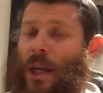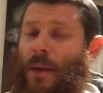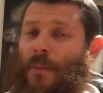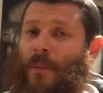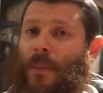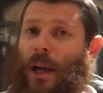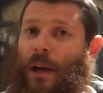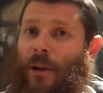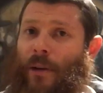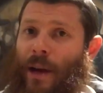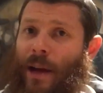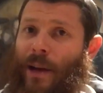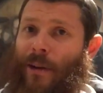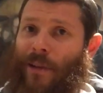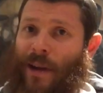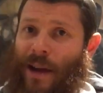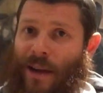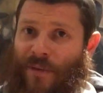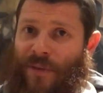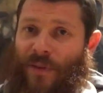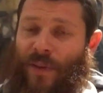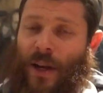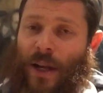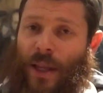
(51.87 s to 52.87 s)
My
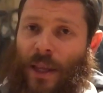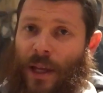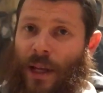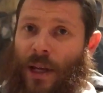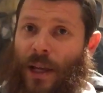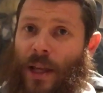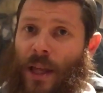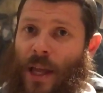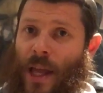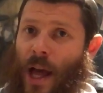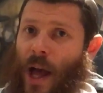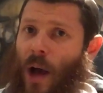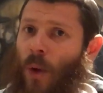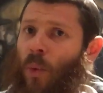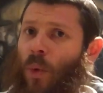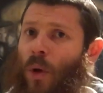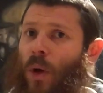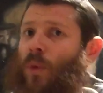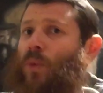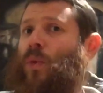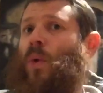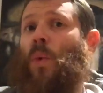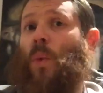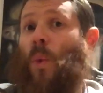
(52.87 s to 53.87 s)
great-grandfather, a
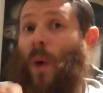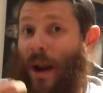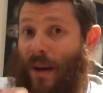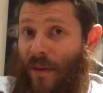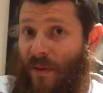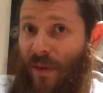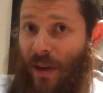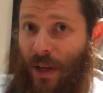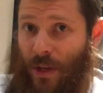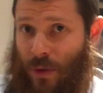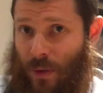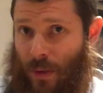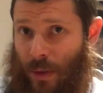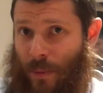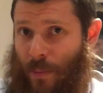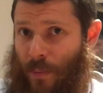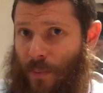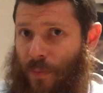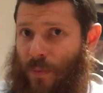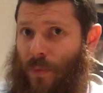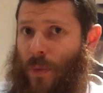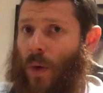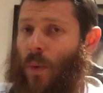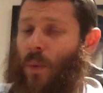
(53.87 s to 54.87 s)
World War I veteran,
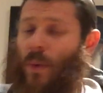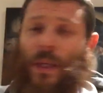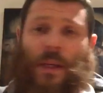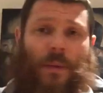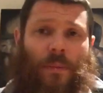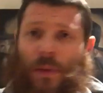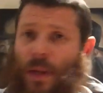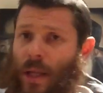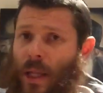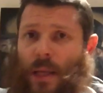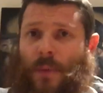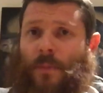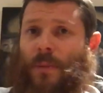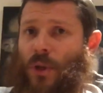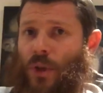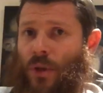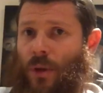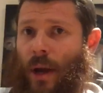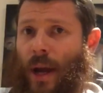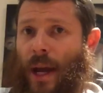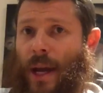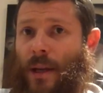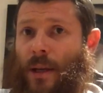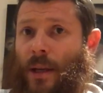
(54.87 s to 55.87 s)
was completely
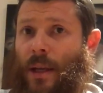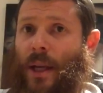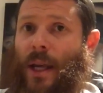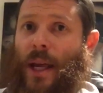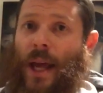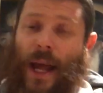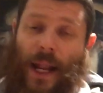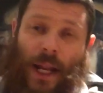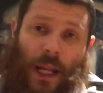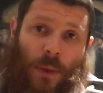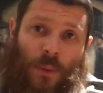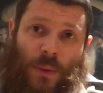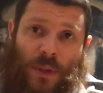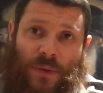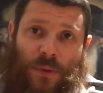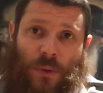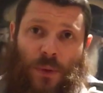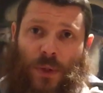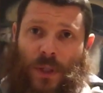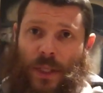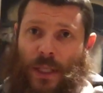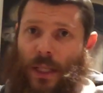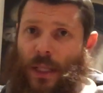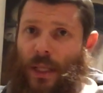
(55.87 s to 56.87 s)
betrayed, and he was
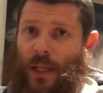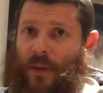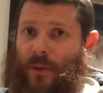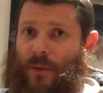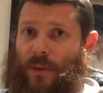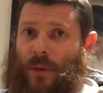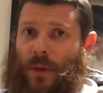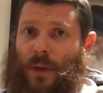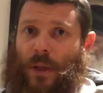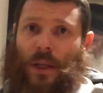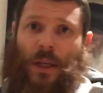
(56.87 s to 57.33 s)
forced to leave